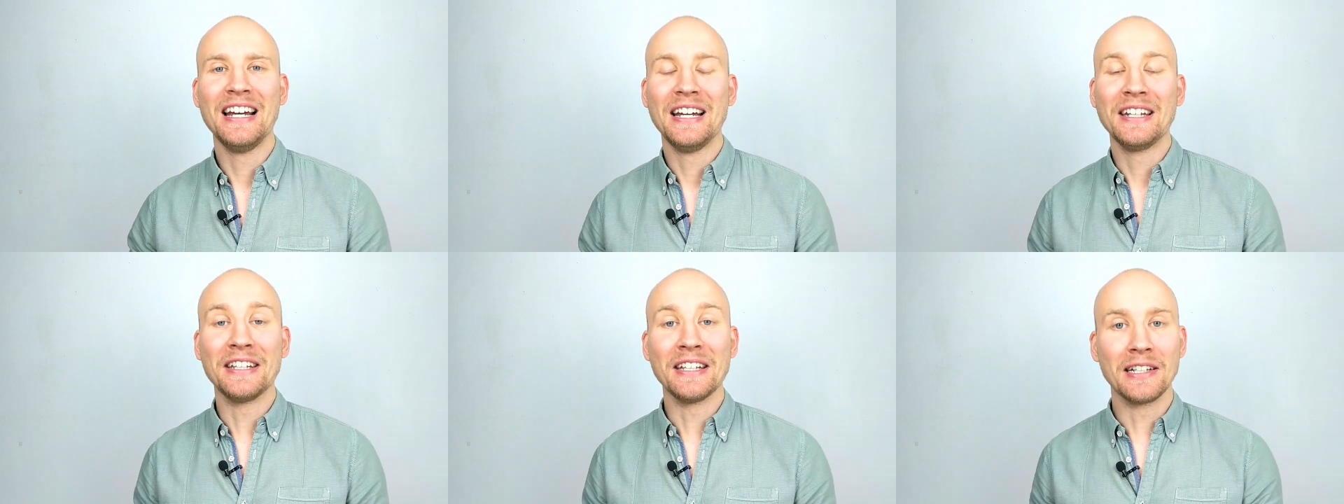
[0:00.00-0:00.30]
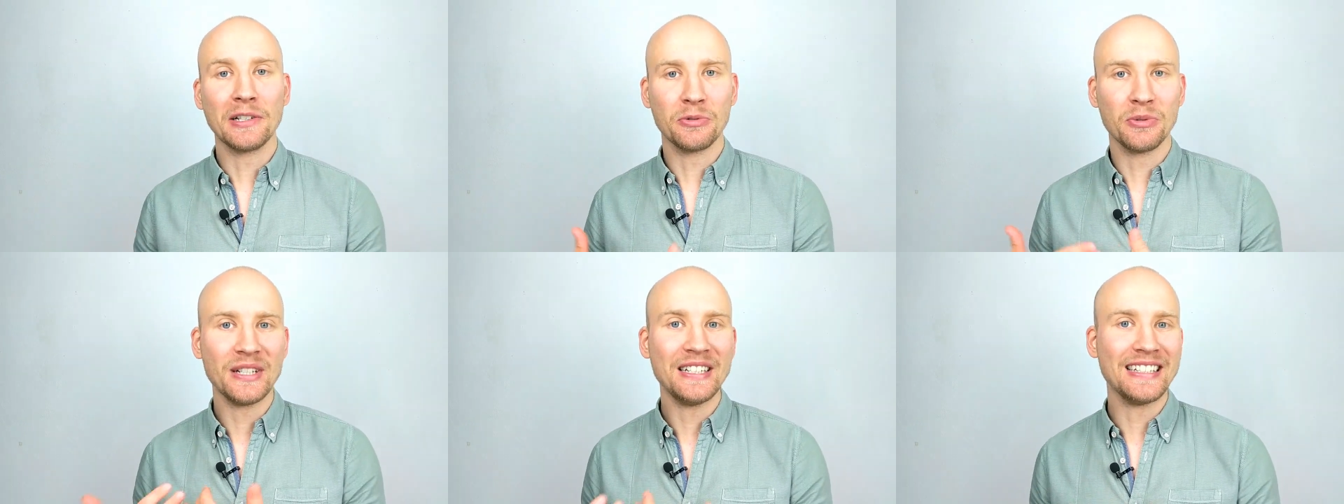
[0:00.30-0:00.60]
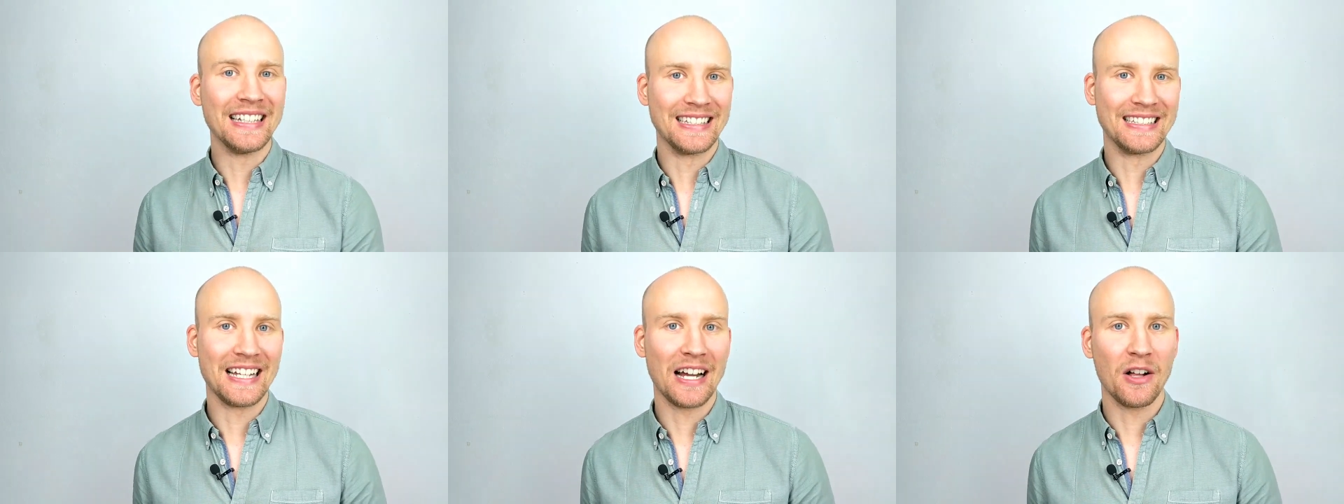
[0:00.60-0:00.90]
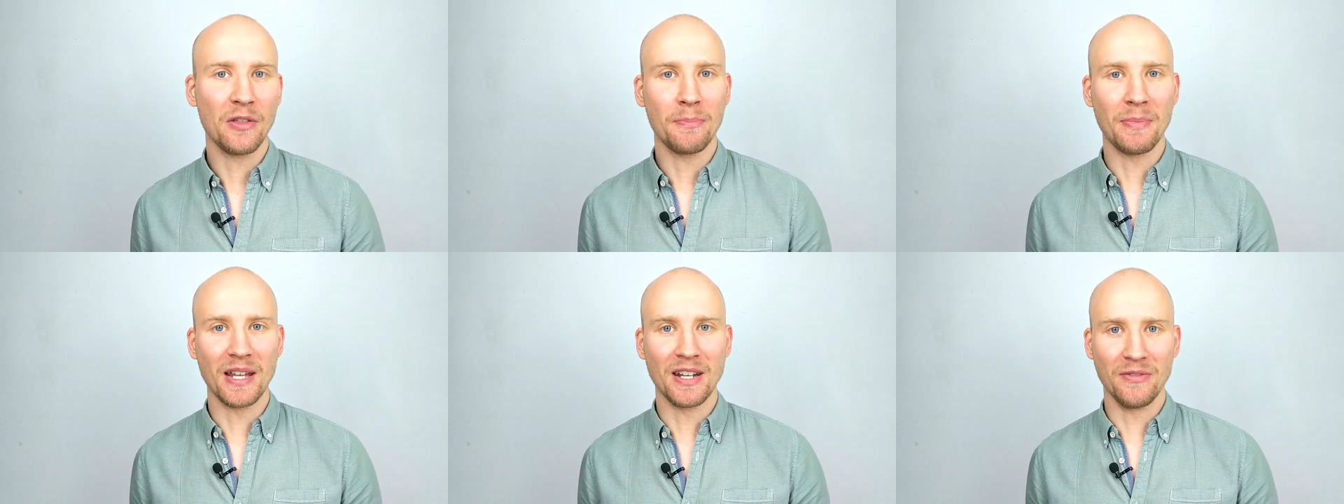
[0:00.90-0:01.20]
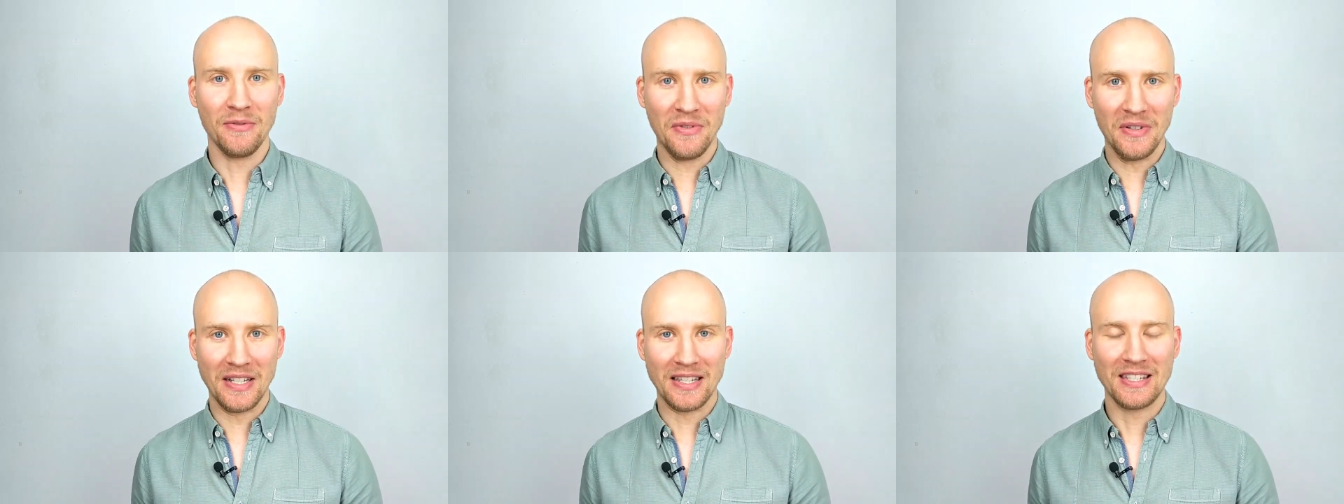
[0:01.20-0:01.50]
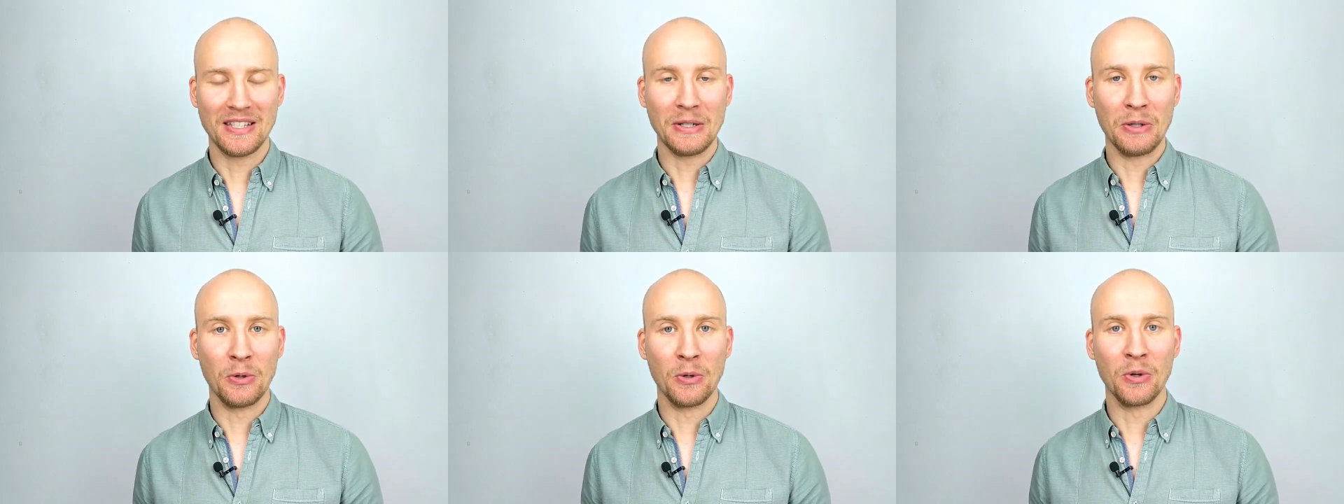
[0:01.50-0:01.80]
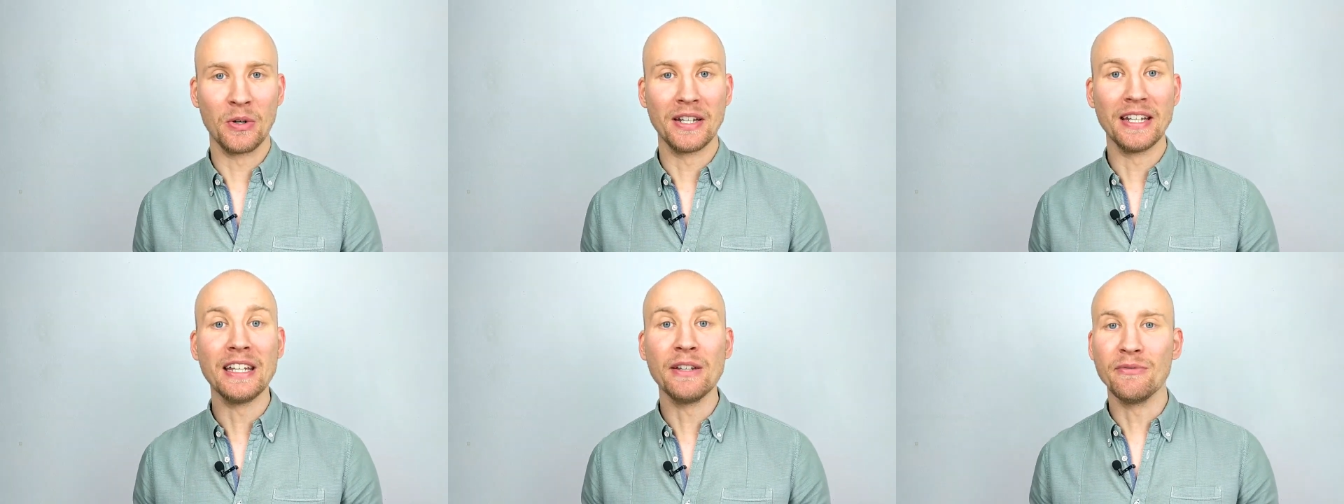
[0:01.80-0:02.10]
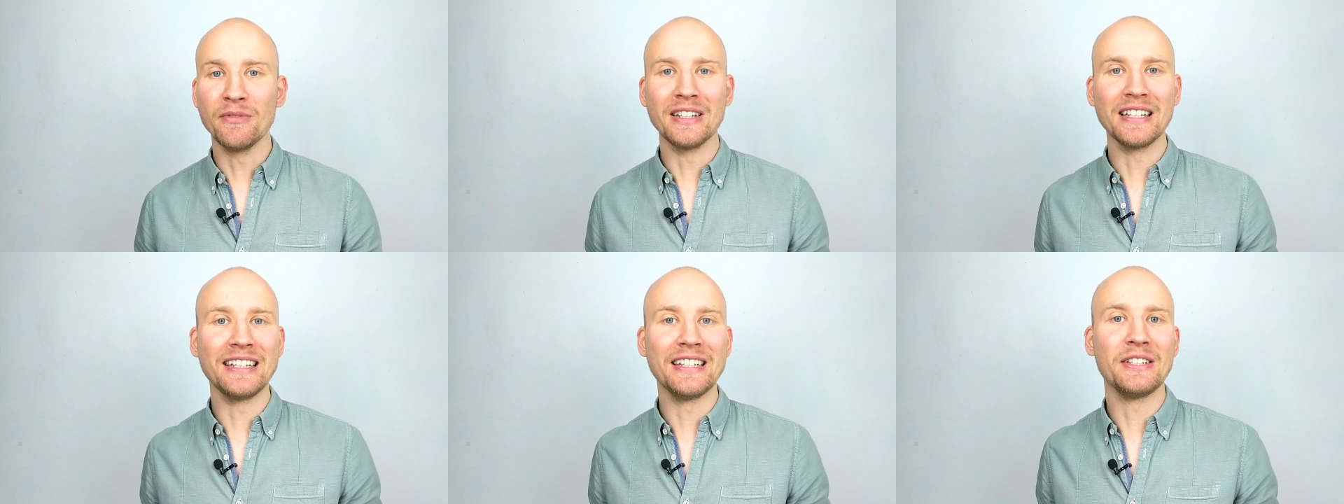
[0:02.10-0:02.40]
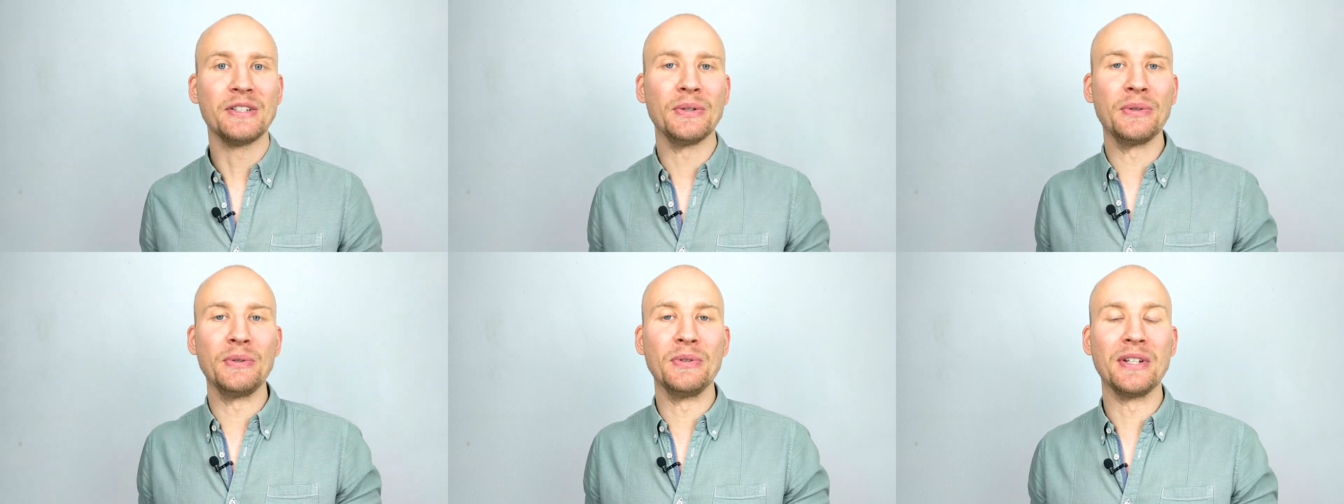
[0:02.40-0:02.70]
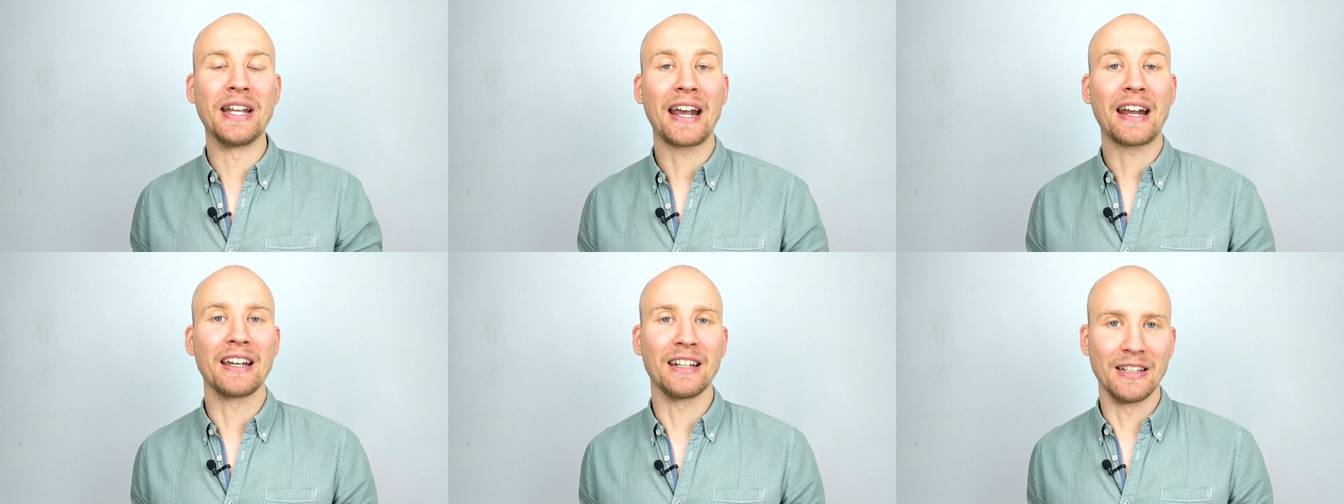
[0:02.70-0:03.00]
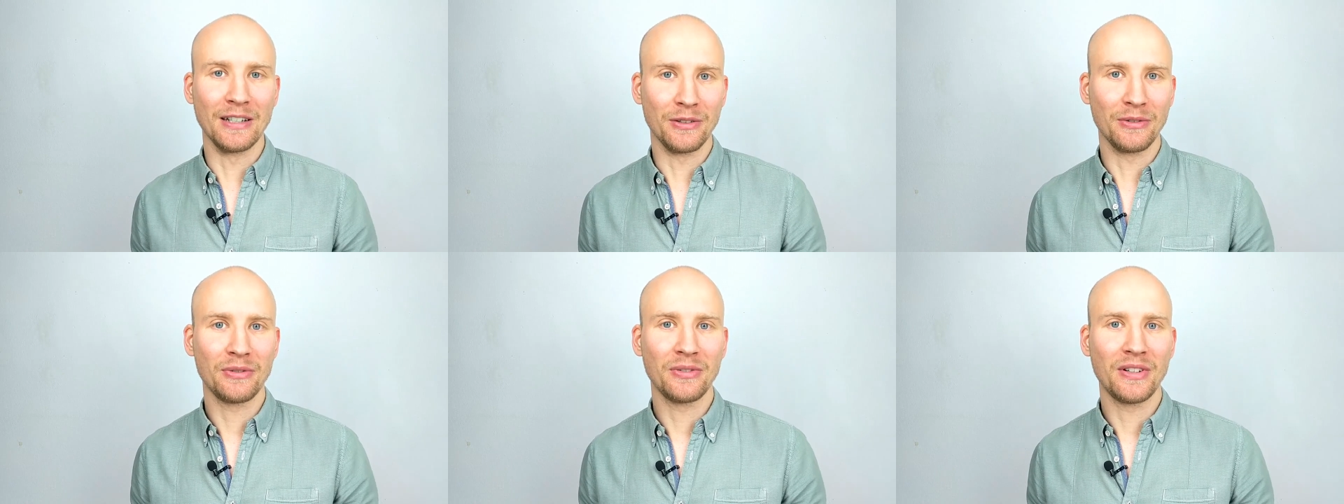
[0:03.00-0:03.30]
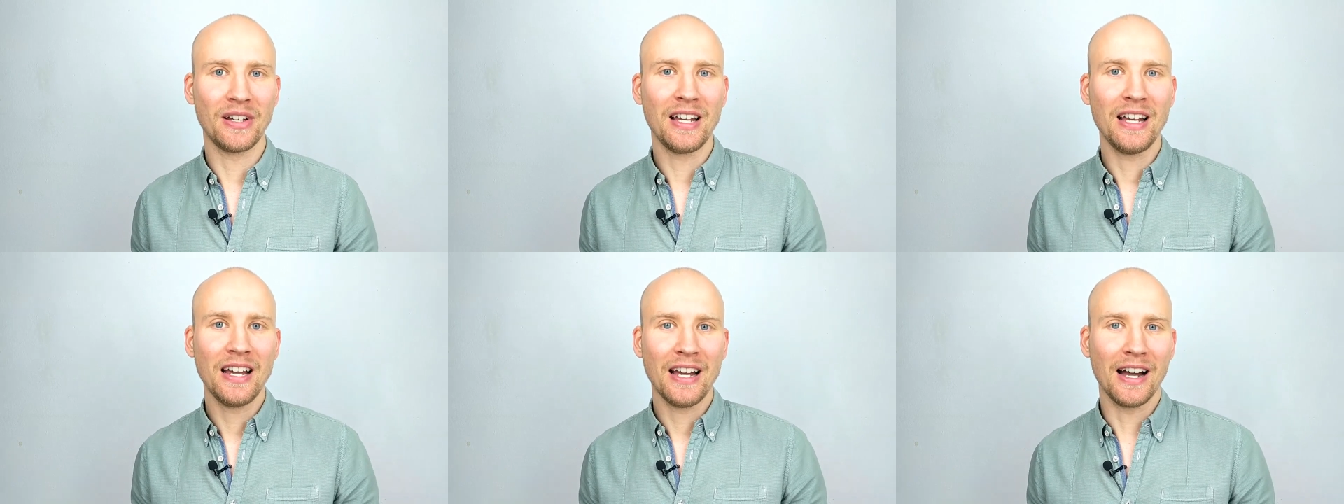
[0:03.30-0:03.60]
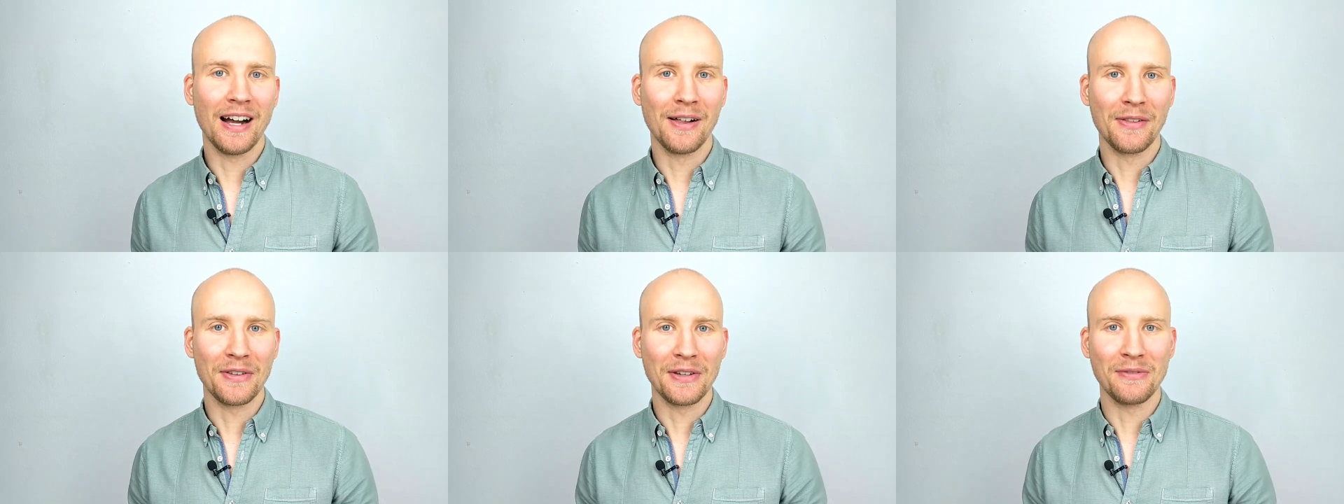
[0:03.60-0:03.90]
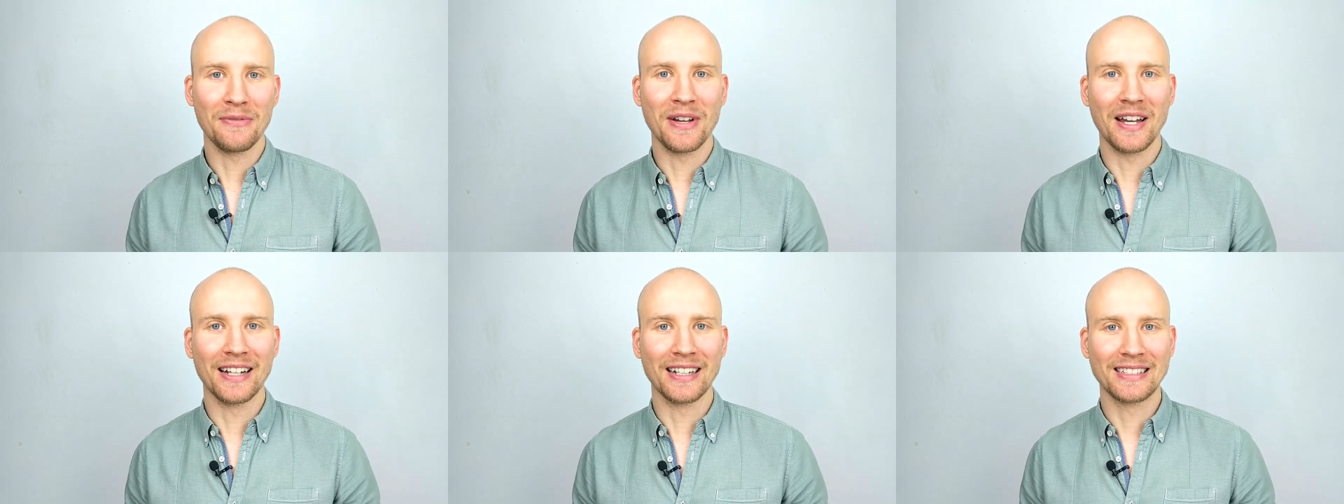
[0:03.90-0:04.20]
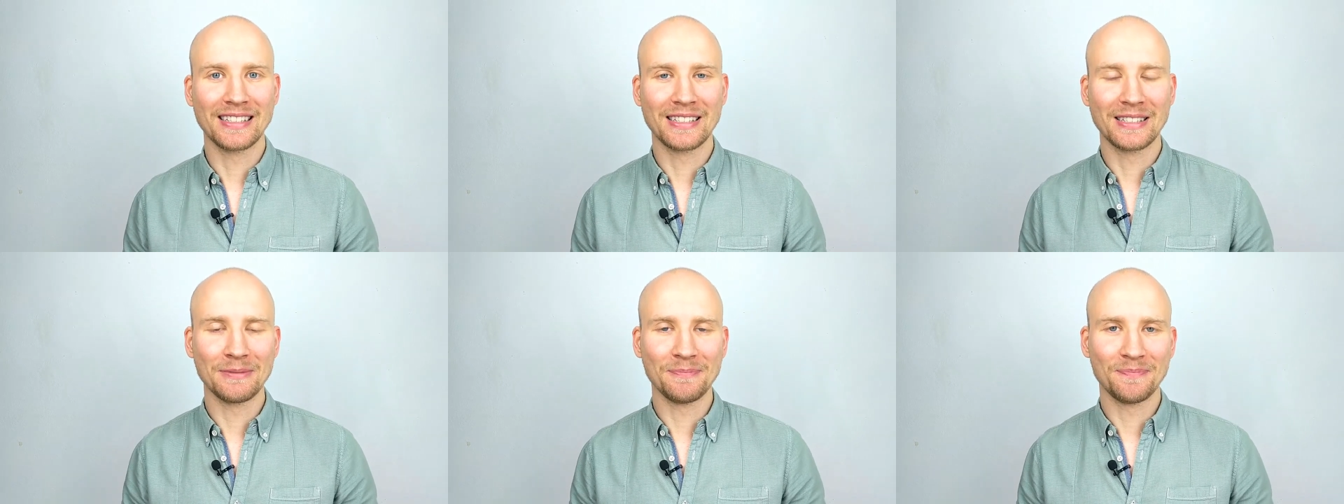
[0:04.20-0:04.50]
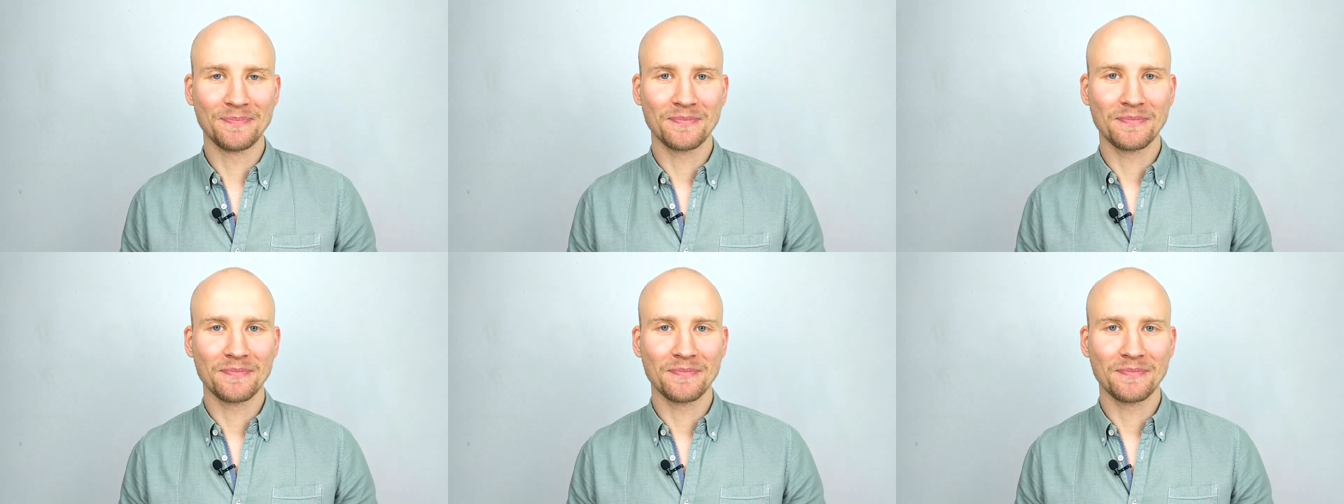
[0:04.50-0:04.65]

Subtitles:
decrease its health benefits or even lead to negative health effects.